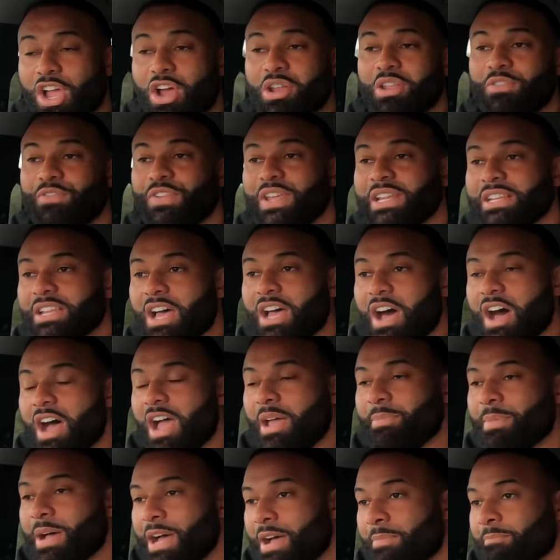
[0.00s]
only thing that
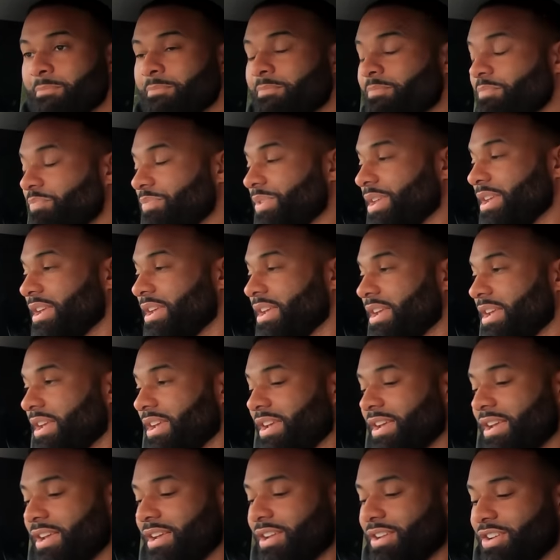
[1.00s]
I'm,
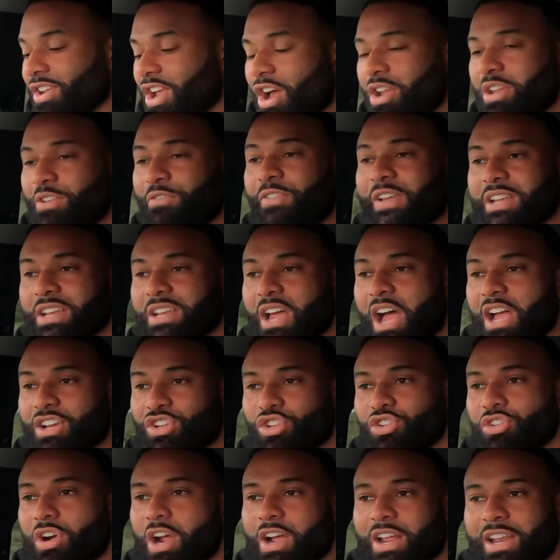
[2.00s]
um, the only thing that I
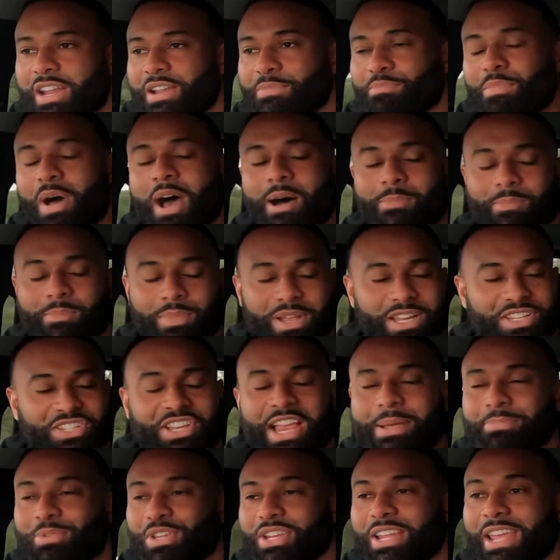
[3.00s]
struggle in, but I'm
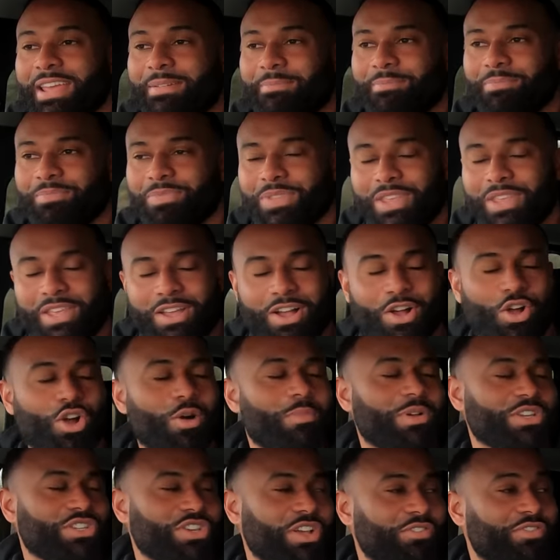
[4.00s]
accepting it. I got
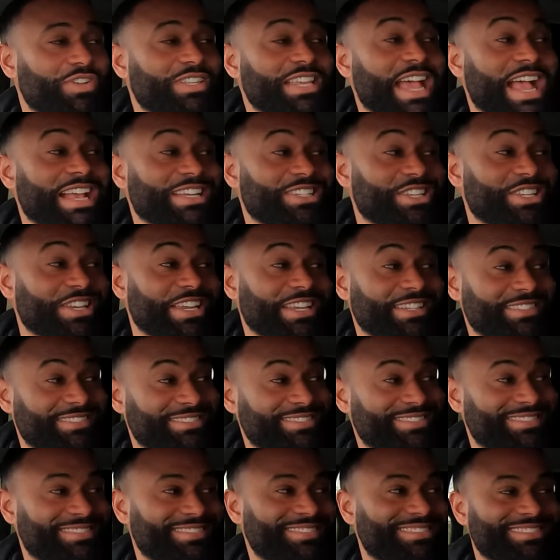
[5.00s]
myself a taxi.
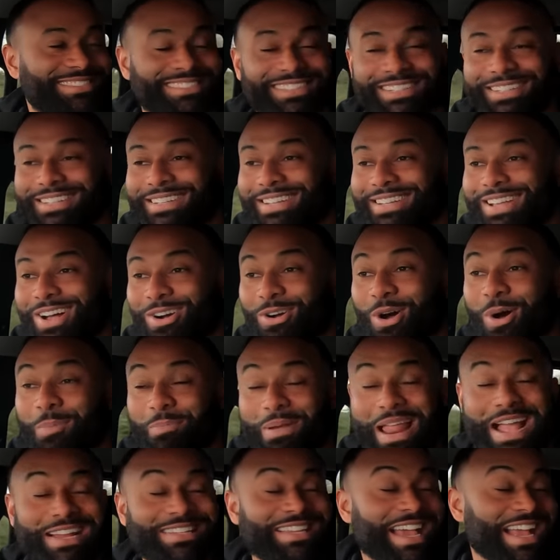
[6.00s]
I got a
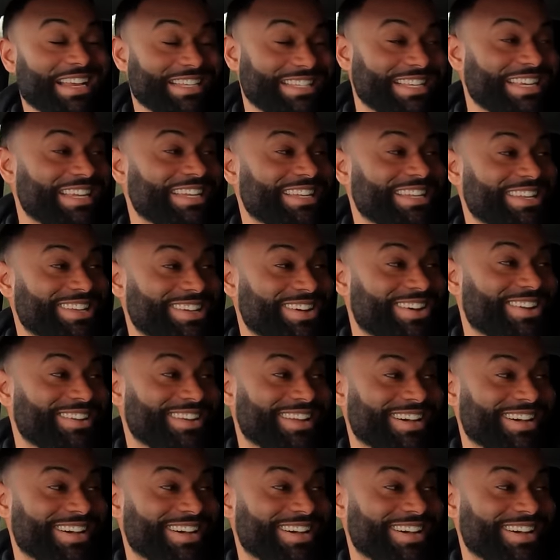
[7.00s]
black taxi in the yard